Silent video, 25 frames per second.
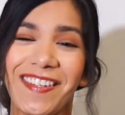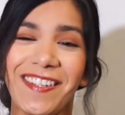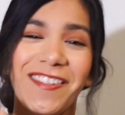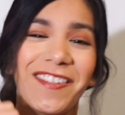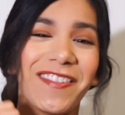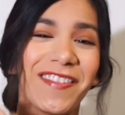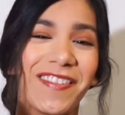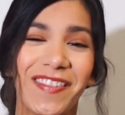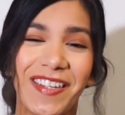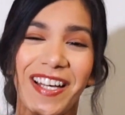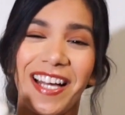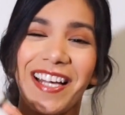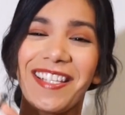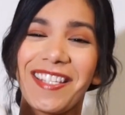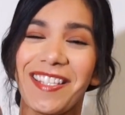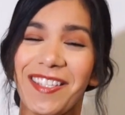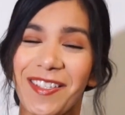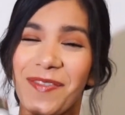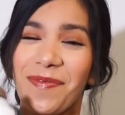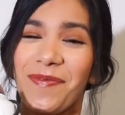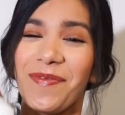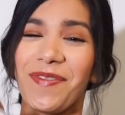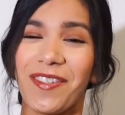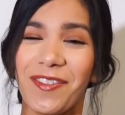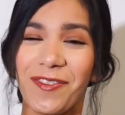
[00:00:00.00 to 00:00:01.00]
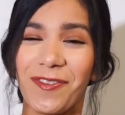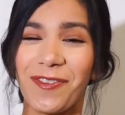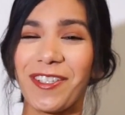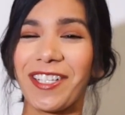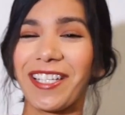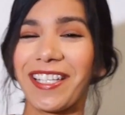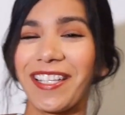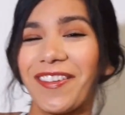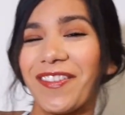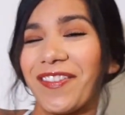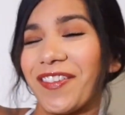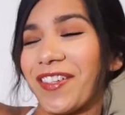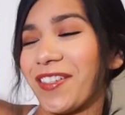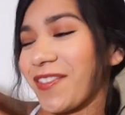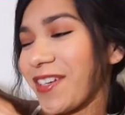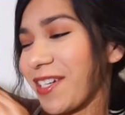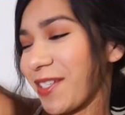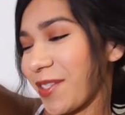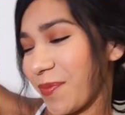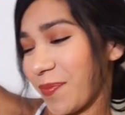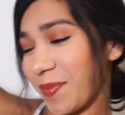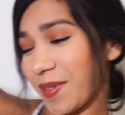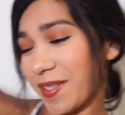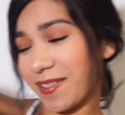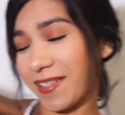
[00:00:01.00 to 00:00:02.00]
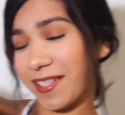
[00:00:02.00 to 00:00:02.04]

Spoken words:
whatever color you choose, but just a clean